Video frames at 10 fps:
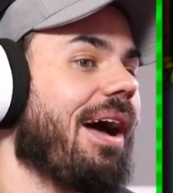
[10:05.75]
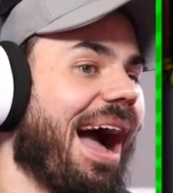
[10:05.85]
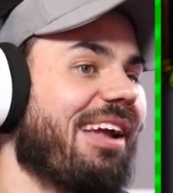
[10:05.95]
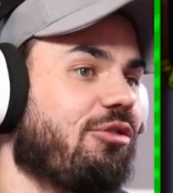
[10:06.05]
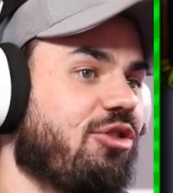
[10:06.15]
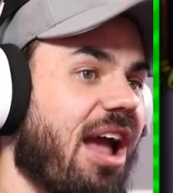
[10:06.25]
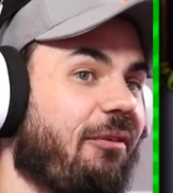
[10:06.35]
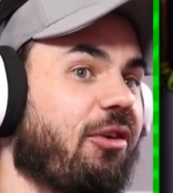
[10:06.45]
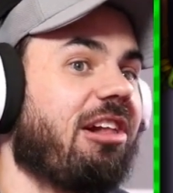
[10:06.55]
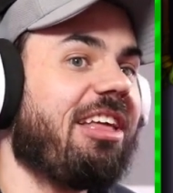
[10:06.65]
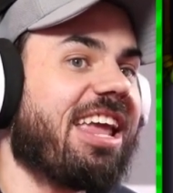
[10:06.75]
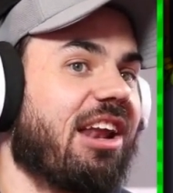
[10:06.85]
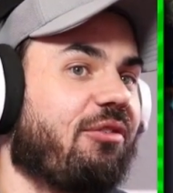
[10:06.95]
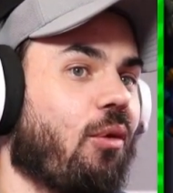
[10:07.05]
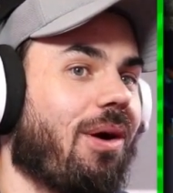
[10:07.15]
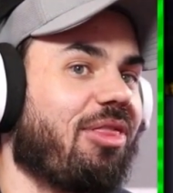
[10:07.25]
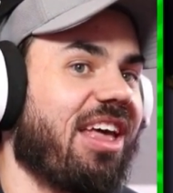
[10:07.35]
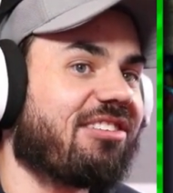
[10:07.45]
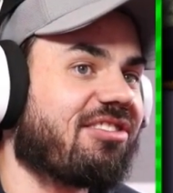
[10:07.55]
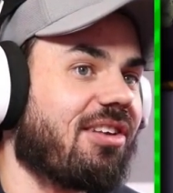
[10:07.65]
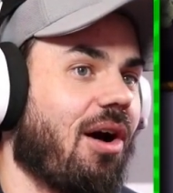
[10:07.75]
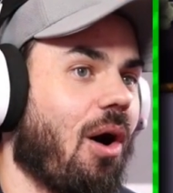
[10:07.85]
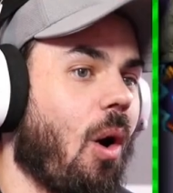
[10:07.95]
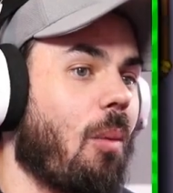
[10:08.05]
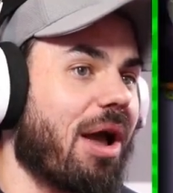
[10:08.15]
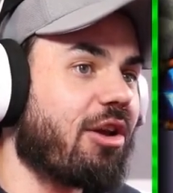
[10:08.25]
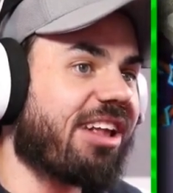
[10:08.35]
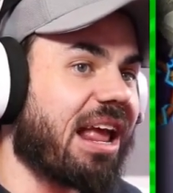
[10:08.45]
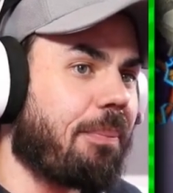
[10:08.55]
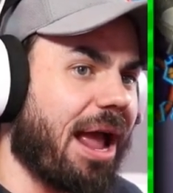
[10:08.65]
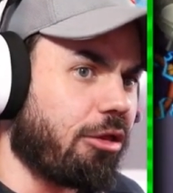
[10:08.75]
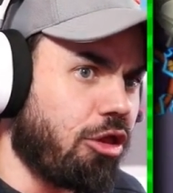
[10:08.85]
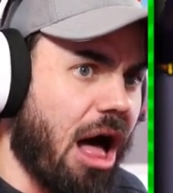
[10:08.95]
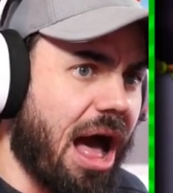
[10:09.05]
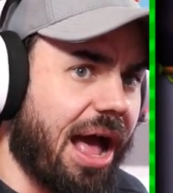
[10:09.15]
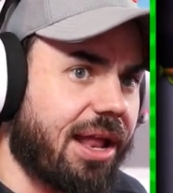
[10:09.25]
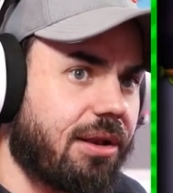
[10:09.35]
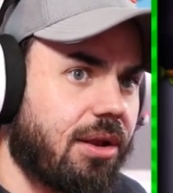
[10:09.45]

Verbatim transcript: I definitely can afford this. Oh my goodness, I can buy a lot.